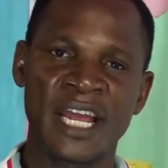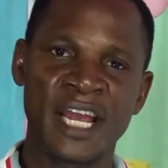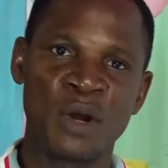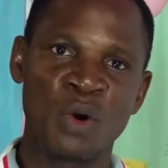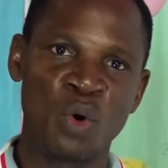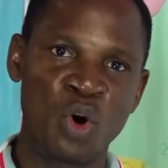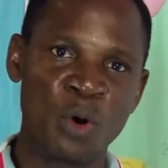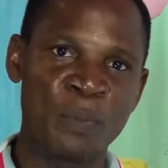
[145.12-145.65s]

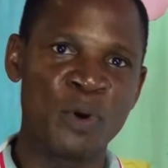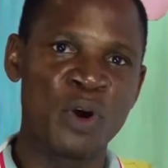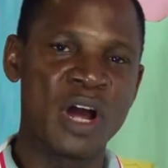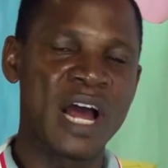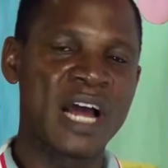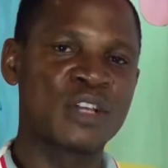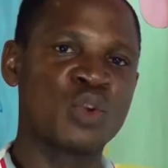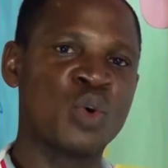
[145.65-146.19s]
rope
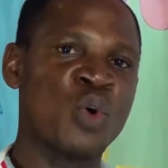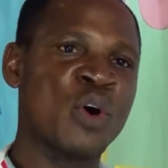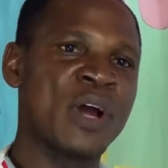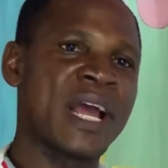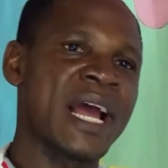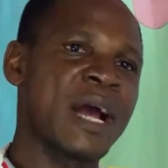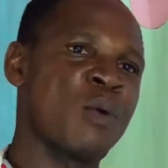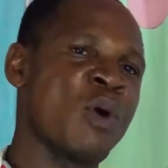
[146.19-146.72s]

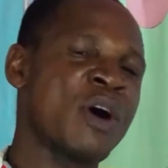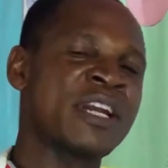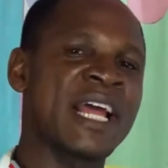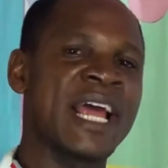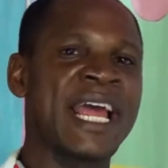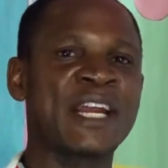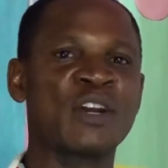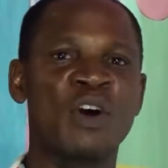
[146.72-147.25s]
to one
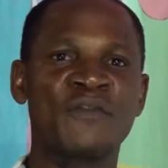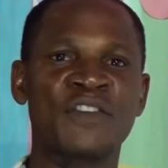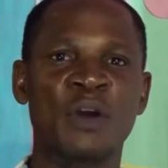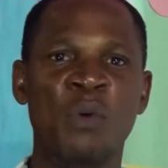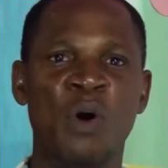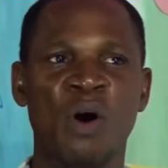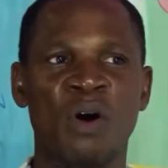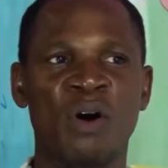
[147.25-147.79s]
end of the
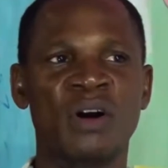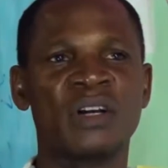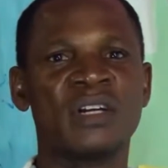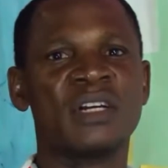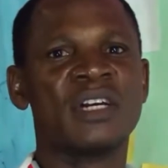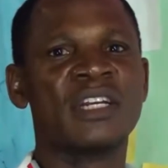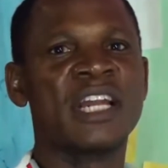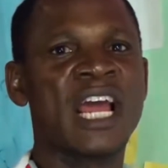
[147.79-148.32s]
wall,
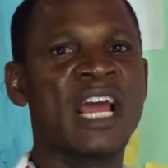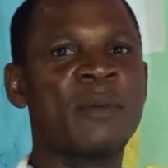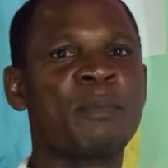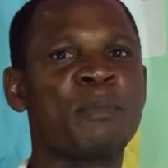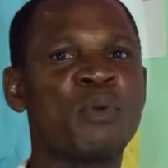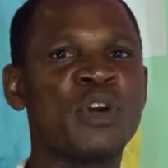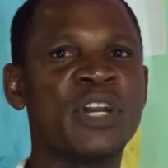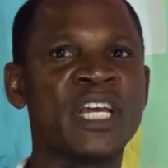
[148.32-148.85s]
then
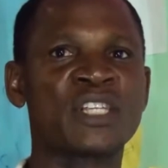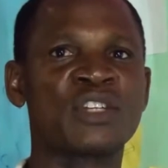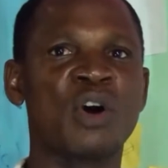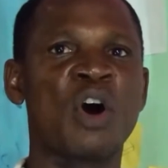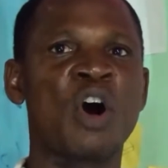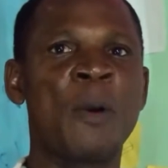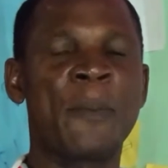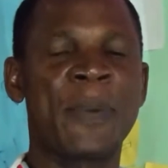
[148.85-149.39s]
pull it
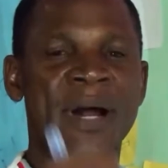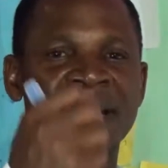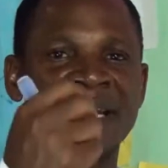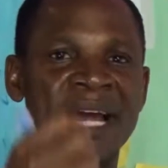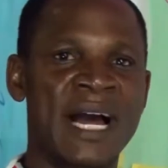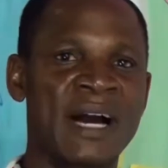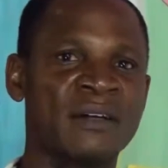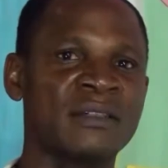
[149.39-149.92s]
up and
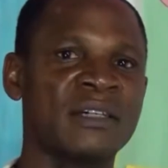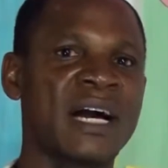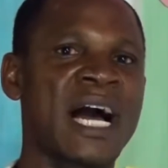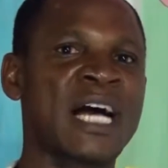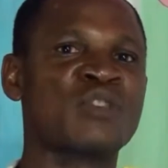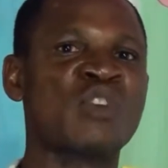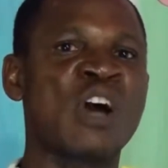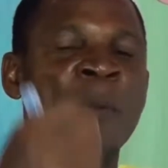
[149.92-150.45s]
down.
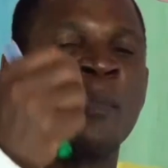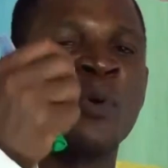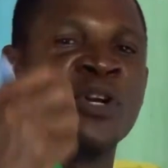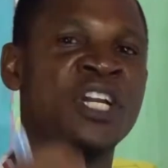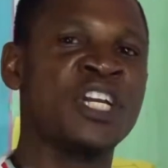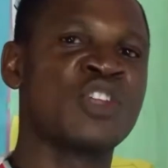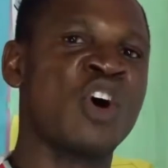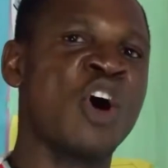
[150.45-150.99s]
As you are
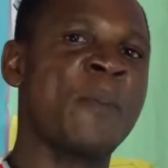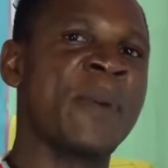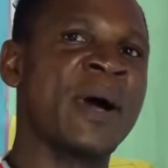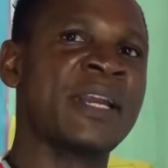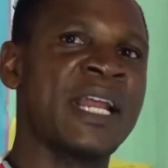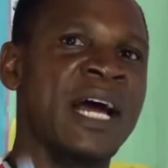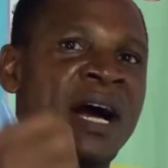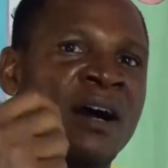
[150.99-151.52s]
pulling it up
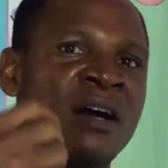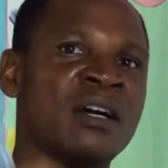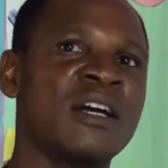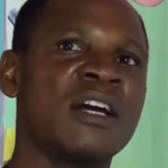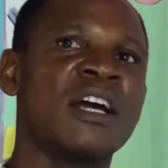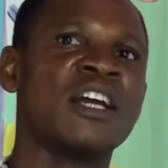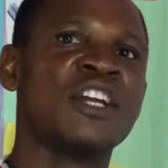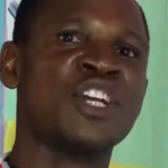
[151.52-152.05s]
and down,
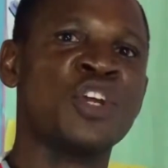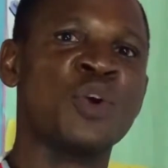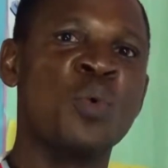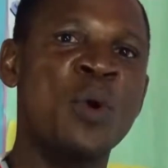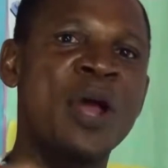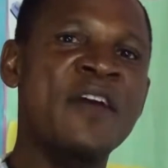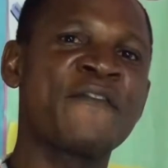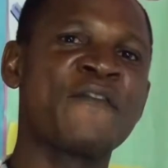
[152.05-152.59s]
the
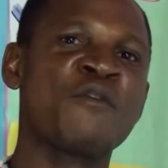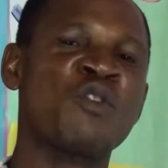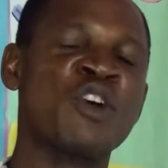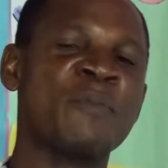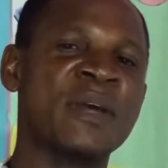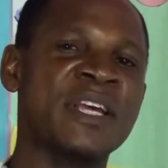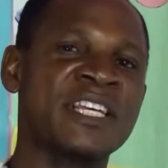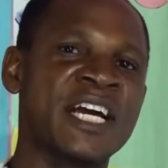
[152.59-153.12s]
wave will
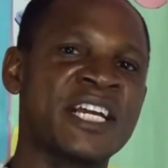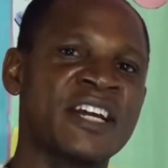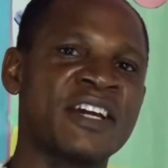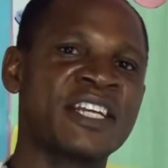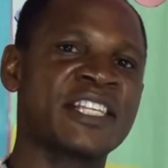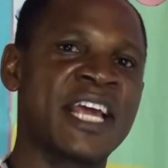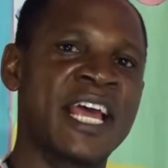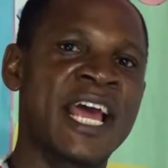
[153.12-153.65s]
be
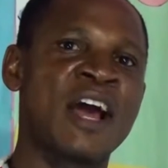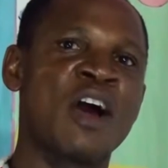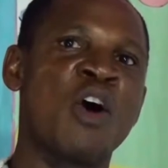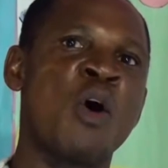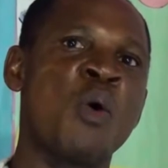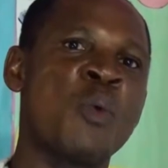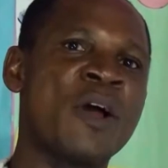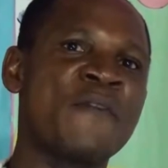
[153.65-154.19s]
generated,
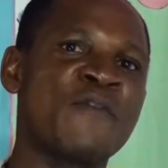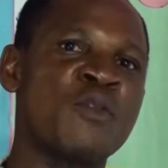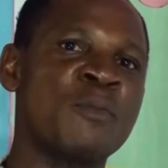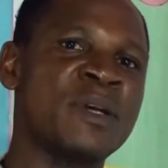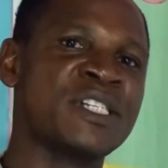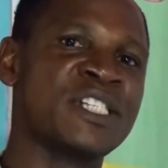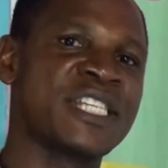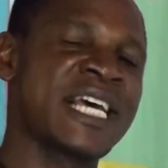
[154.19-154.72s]
or wave will
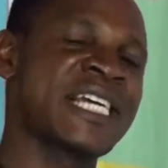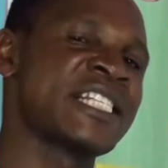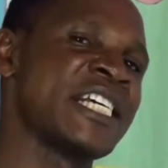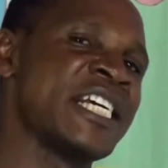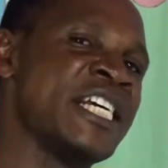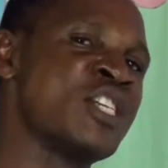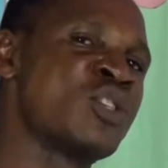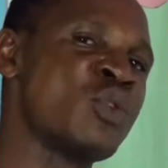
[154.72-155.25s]
be
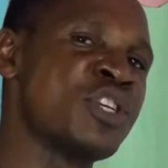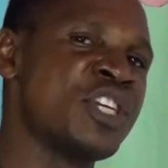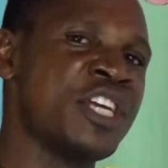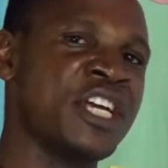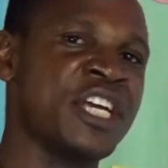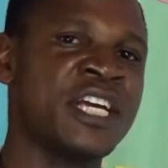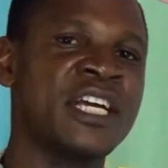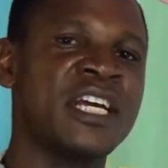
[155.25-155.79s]
set into
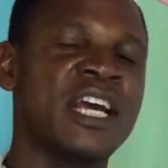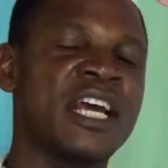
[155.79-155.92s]
the